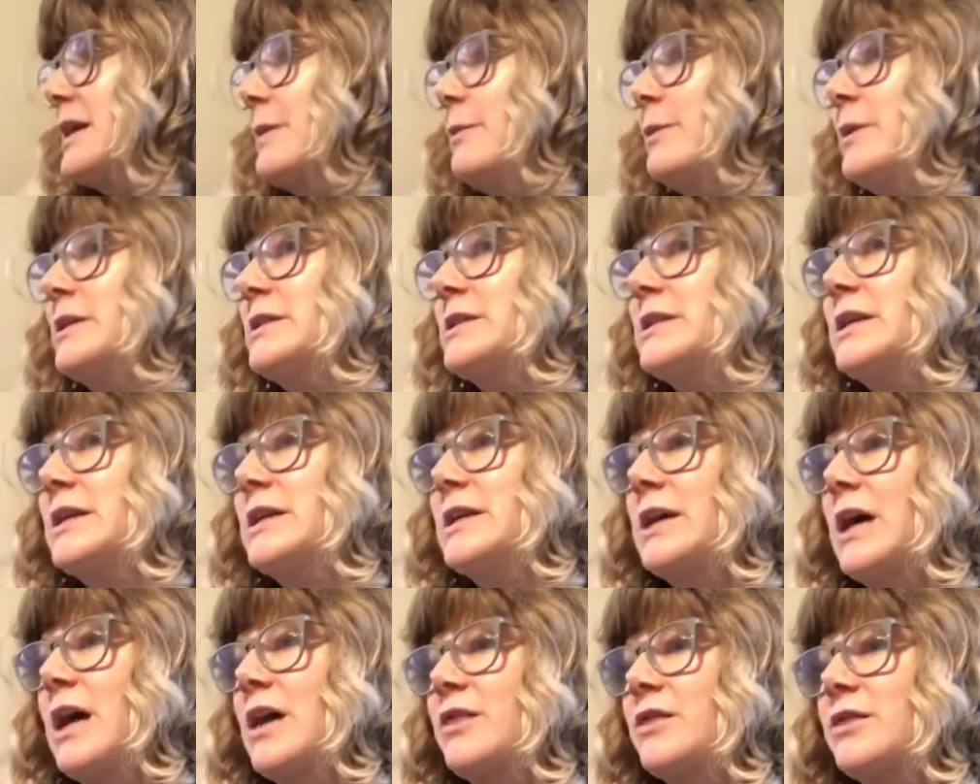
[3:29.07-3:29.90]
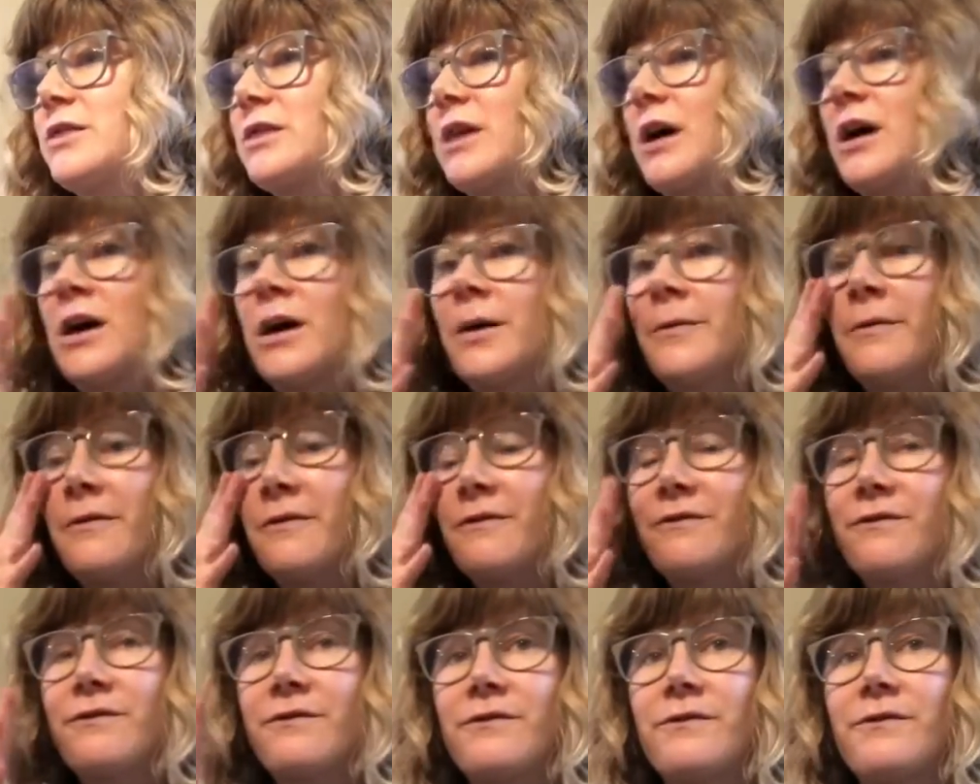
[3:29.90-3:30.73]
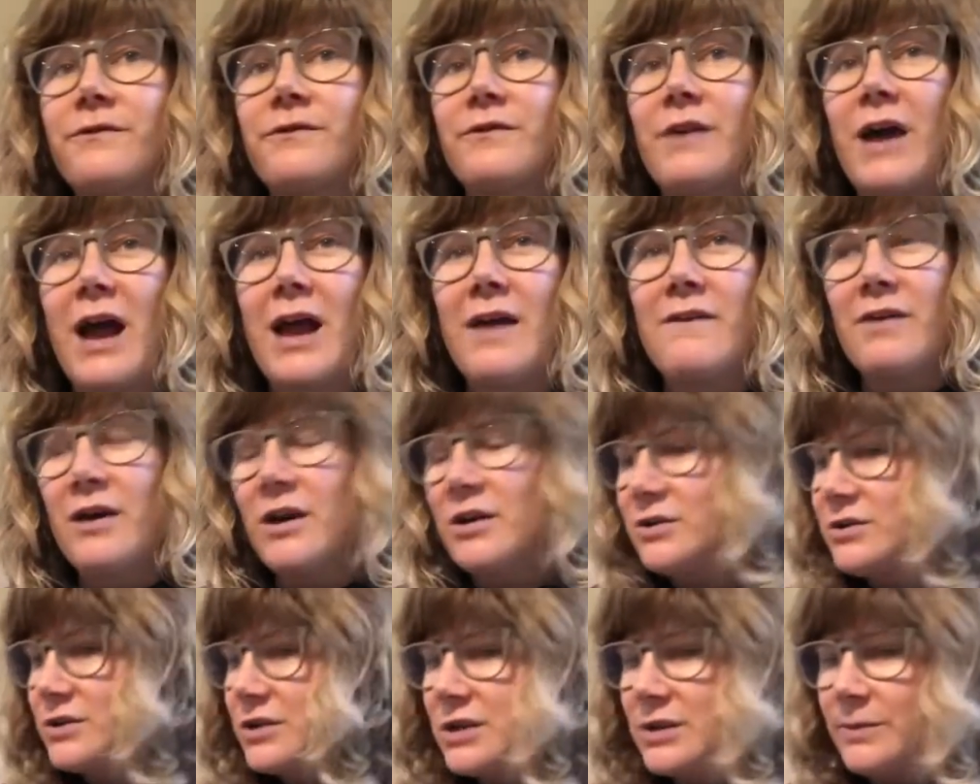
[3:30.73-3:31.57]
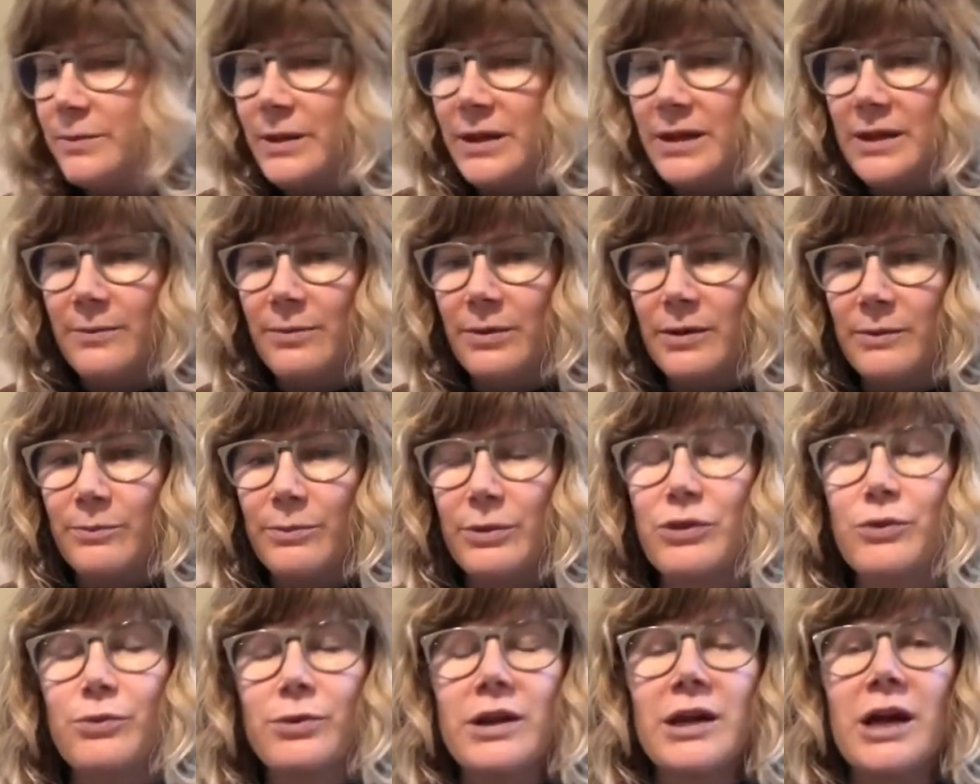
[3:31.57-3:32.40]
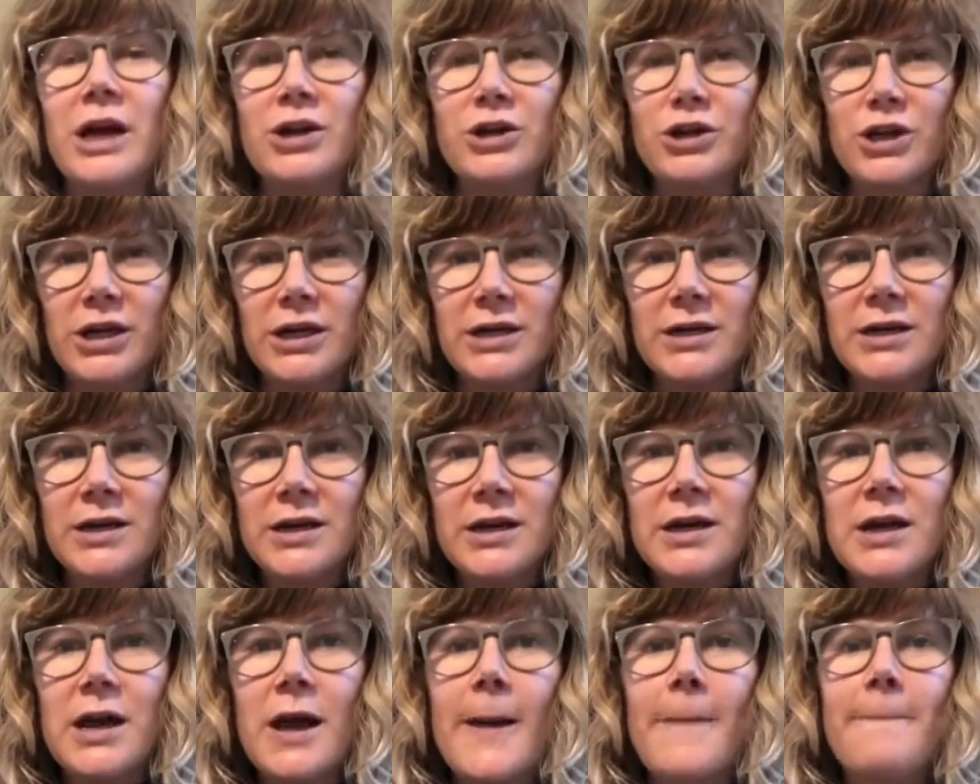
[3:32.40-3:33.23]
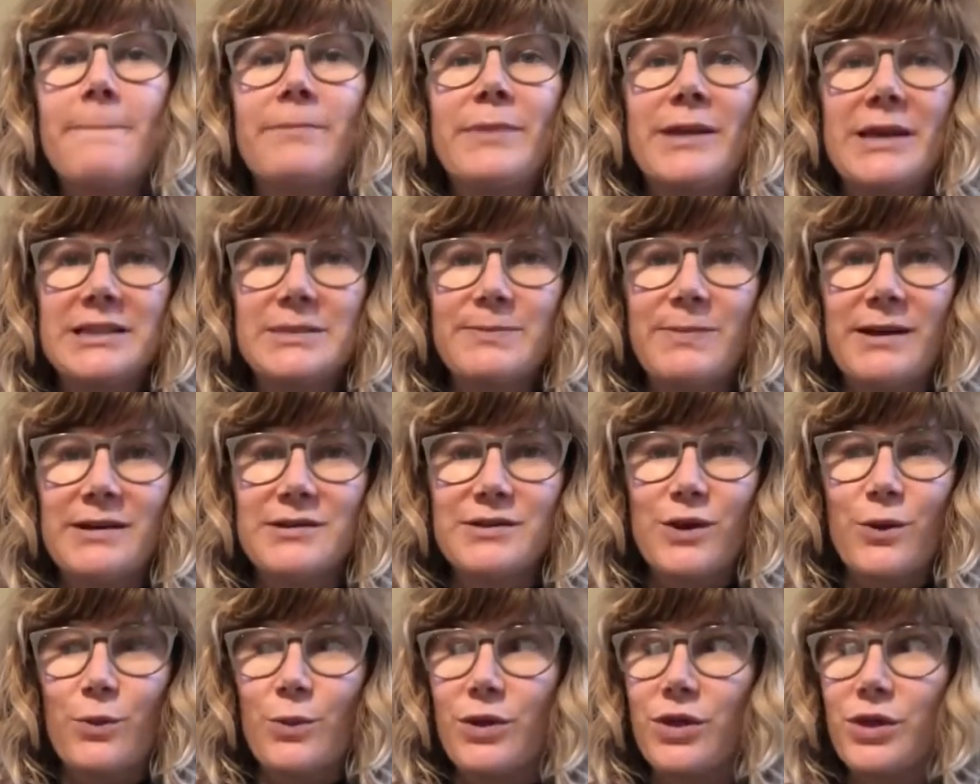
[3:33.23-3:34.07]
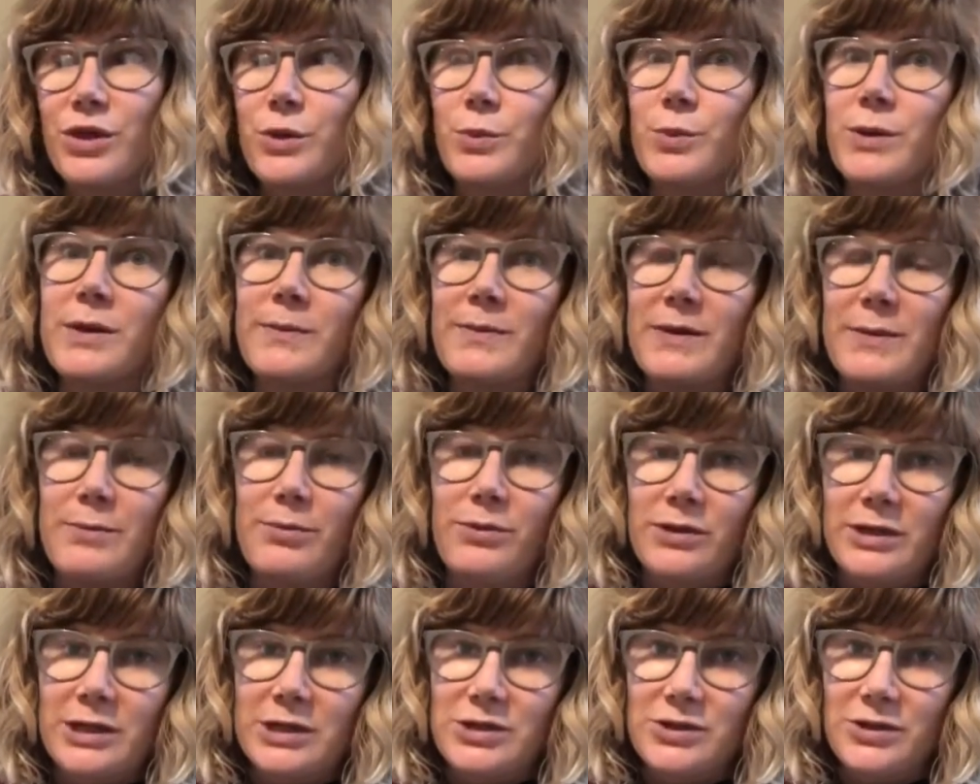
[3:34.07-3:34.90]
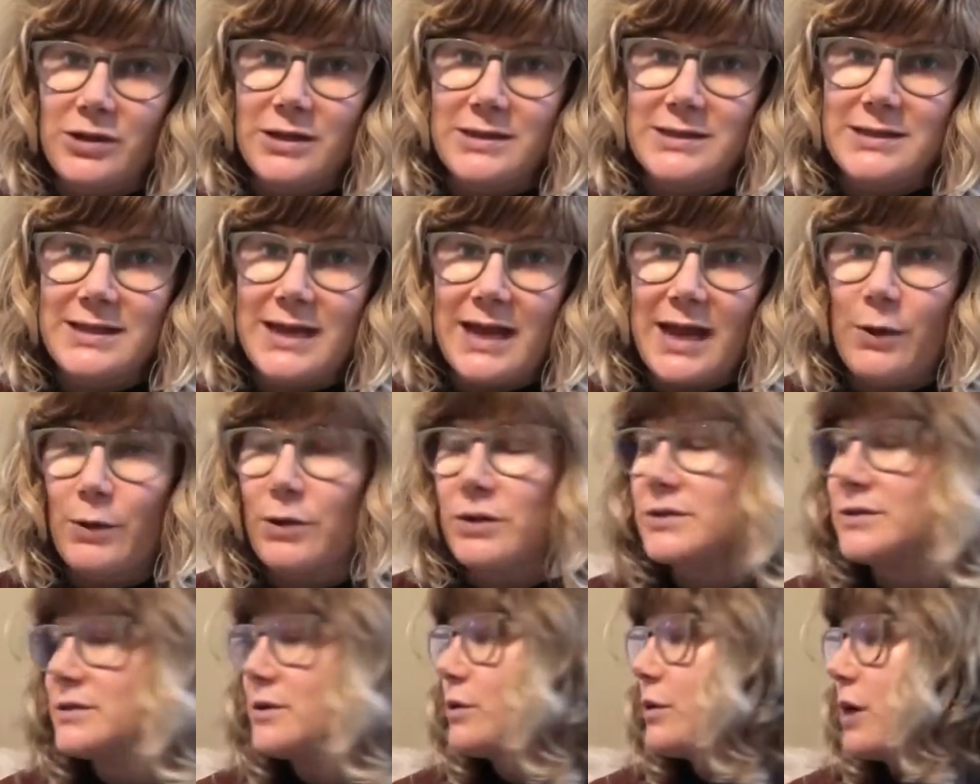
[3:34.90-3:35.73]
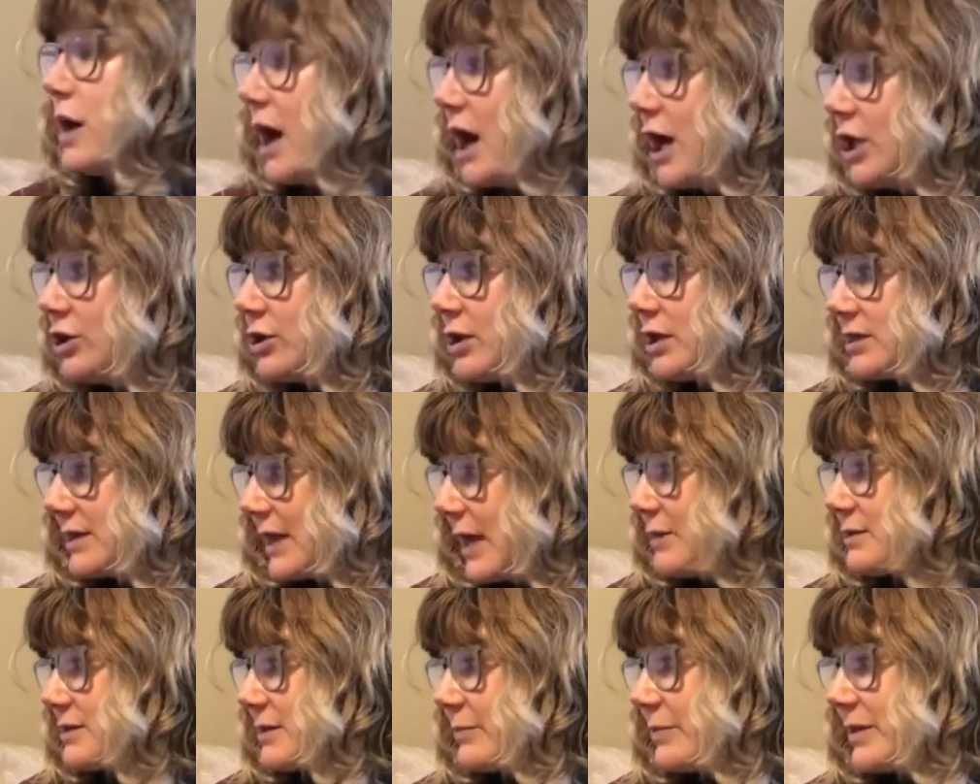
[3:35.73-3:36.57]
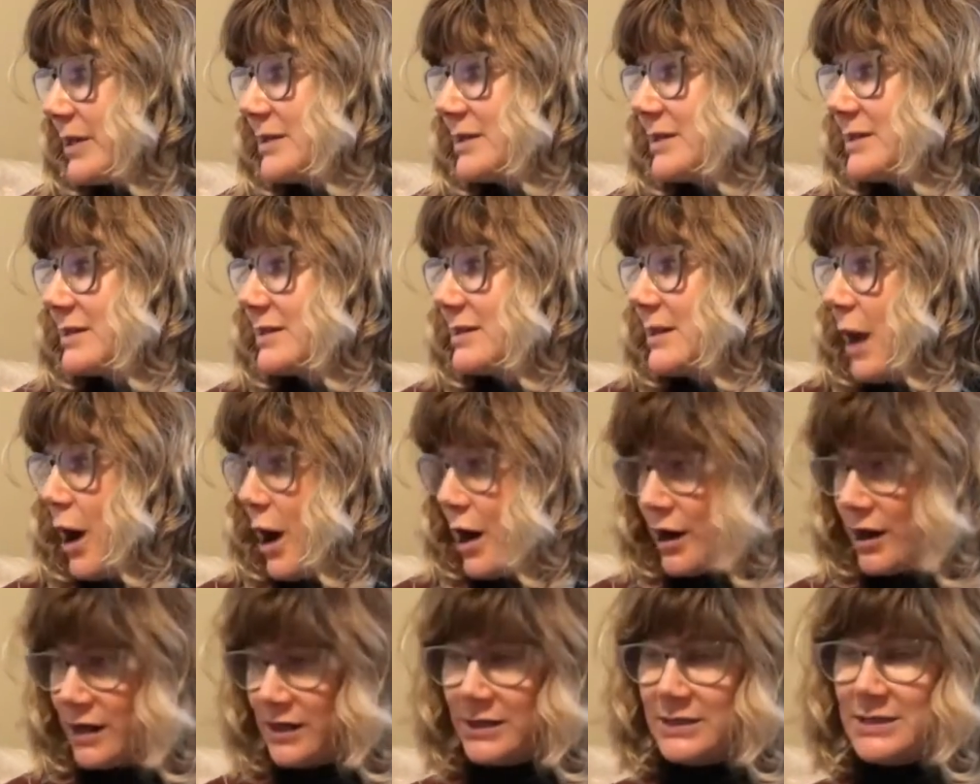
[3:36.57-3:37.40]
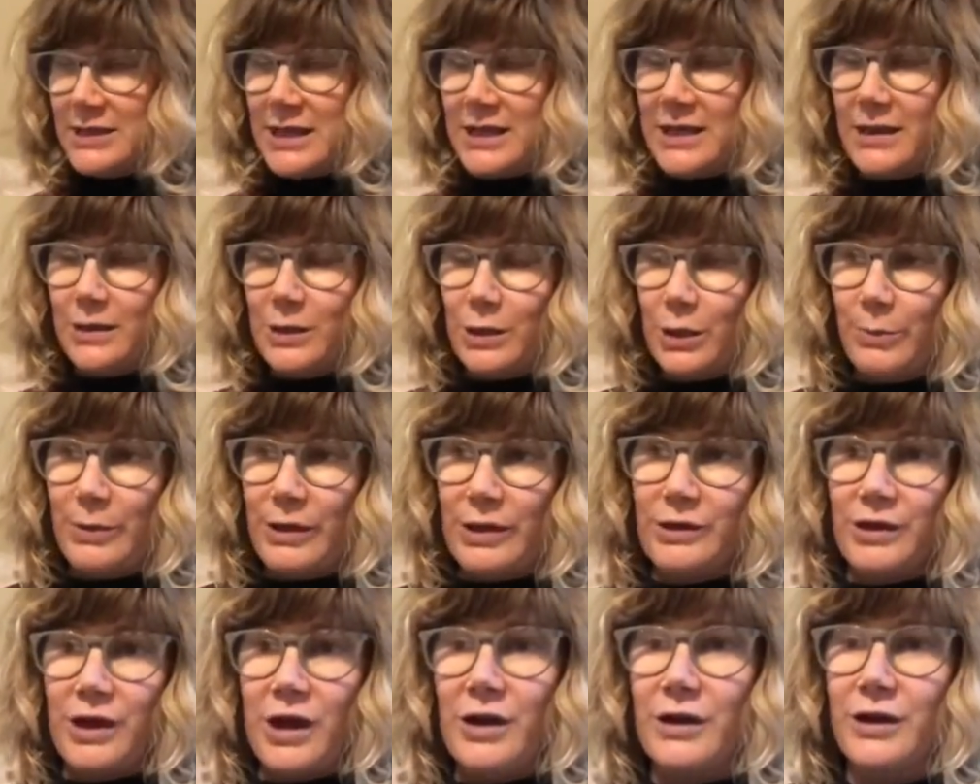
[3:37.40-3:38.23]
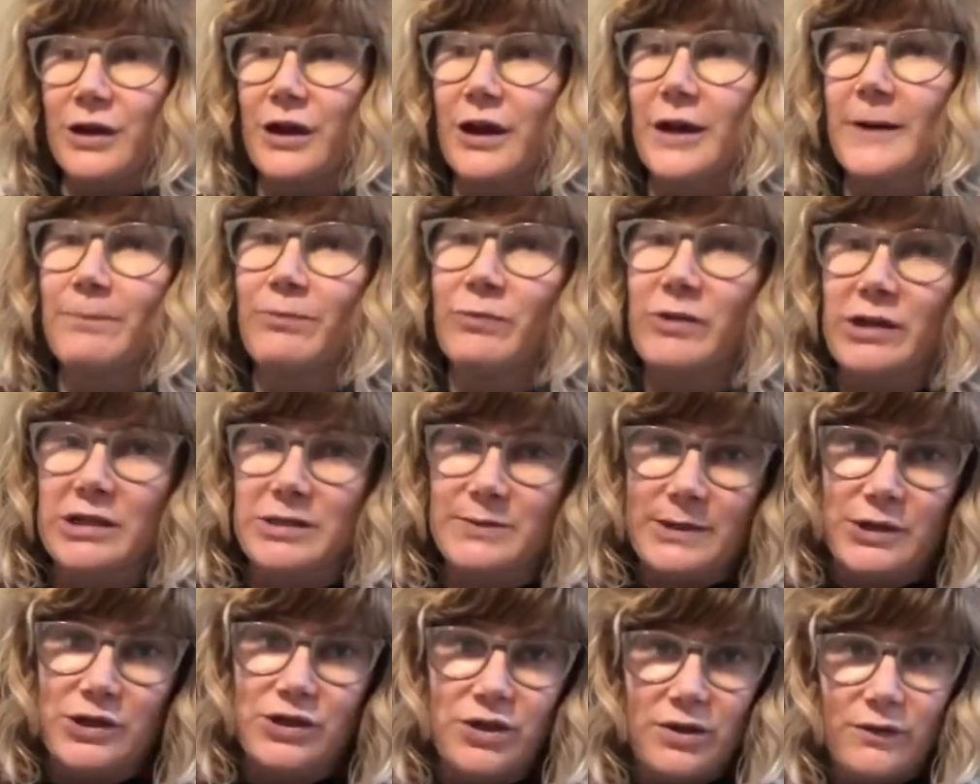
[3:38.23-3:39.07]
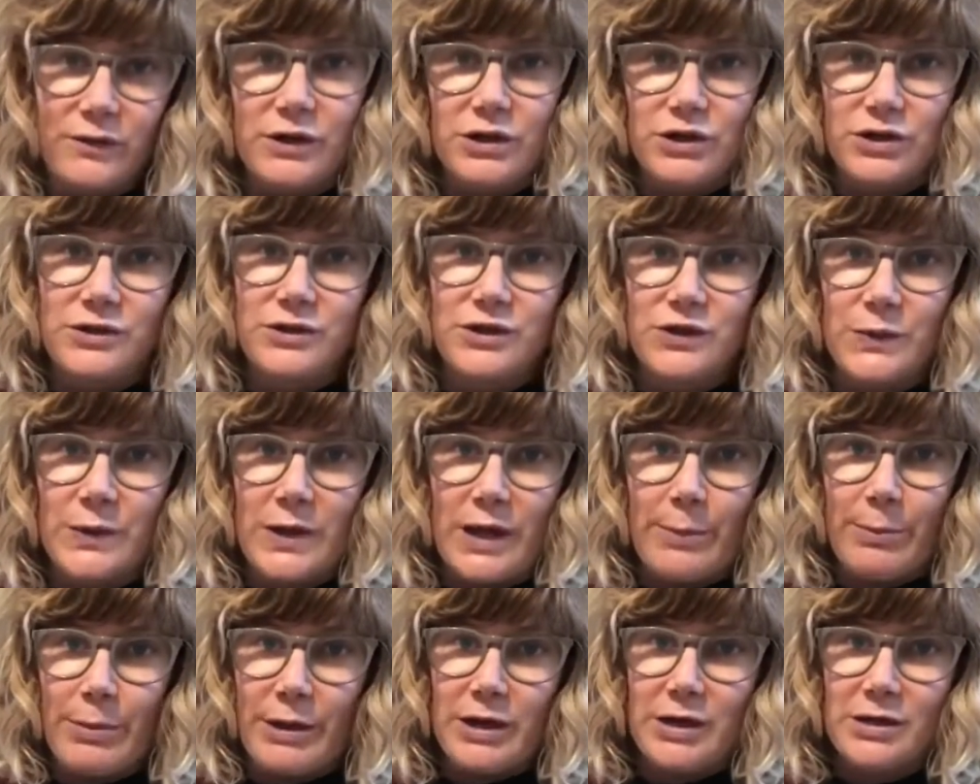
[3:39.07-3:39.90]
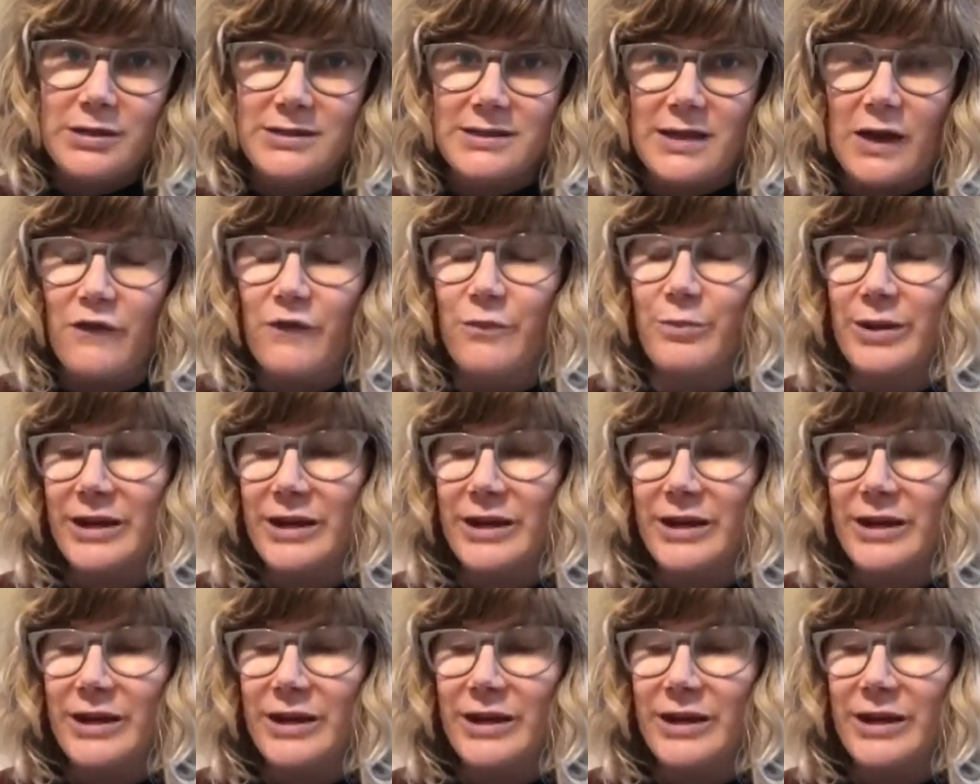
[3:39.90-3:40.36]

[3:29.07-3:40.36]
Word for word: time we did a um, 500, 300 piece puzzle with three people and it took us an hour. So a, a thousand pieces are gonna take a little bit longer, especially if you're just doing it by yourself.